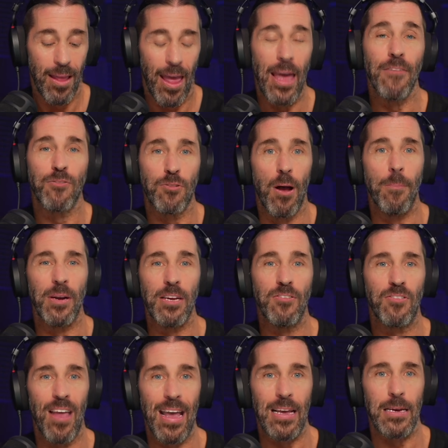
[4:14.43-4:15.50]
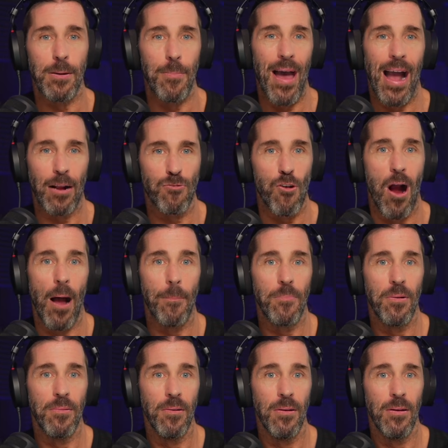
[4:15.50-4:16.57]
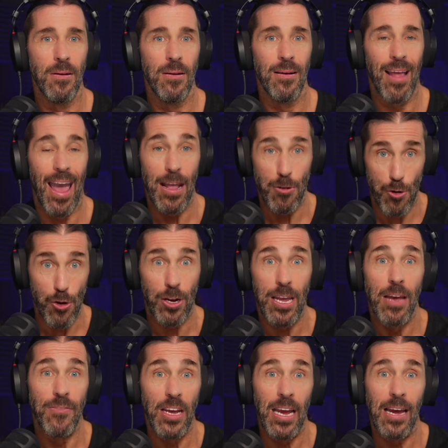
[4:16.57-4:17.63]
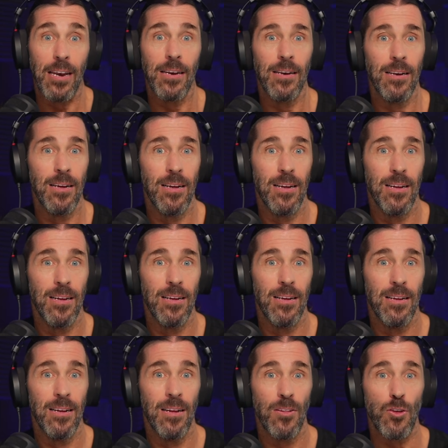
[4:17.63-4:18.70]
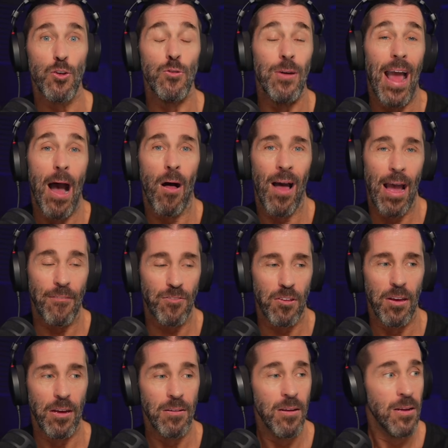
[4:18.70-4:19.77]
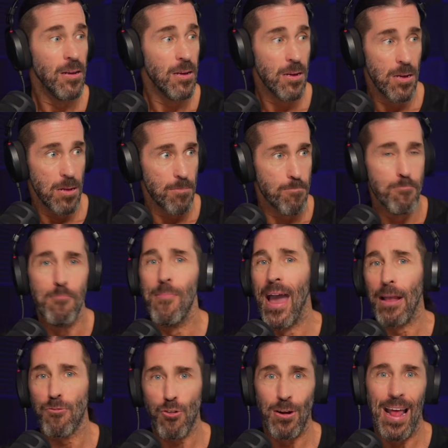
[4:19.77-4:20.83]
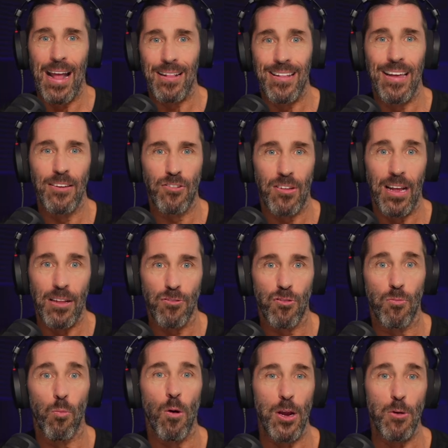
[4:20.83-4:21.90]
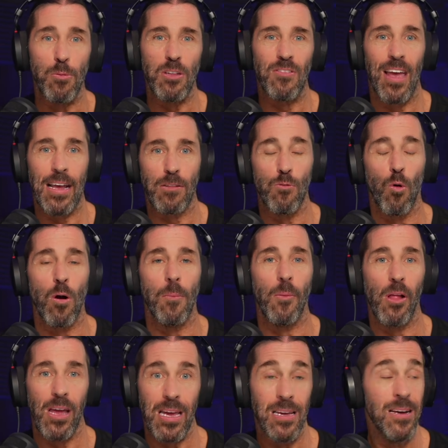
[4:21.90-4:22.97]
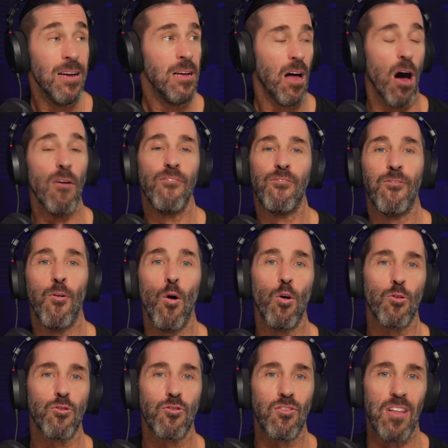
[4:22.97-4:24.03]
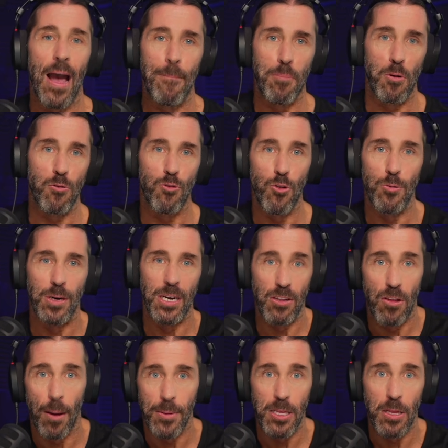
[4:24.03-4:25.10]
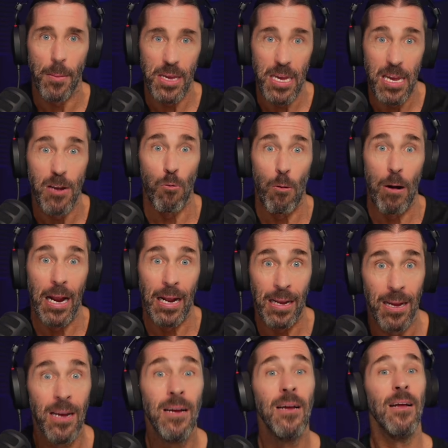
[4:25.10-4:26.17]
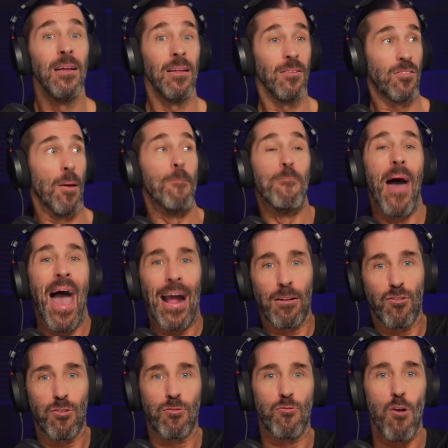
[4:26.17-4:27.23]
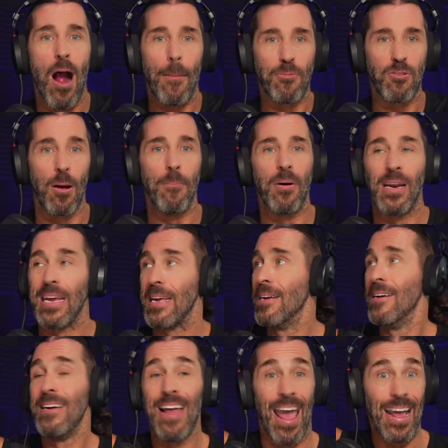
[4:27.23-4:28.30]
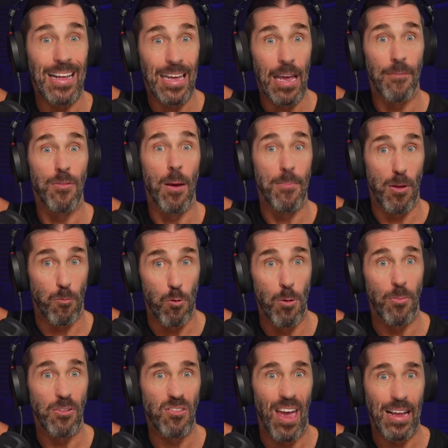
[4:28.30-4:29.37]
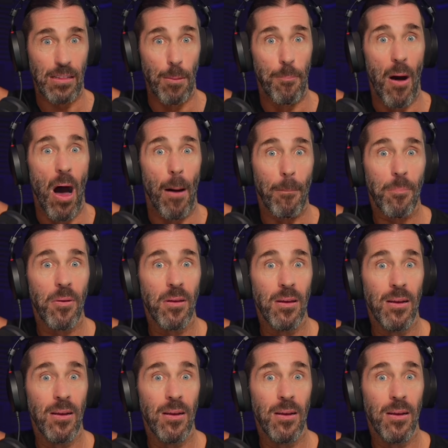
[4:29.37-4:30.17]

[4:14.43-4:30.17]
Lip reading: if somebody's taking a backdrop and you're giving it, you now have to measure that distance where you would take normally a full step or two in a WWE ring to backdrop somebody and give them the room to take the bump.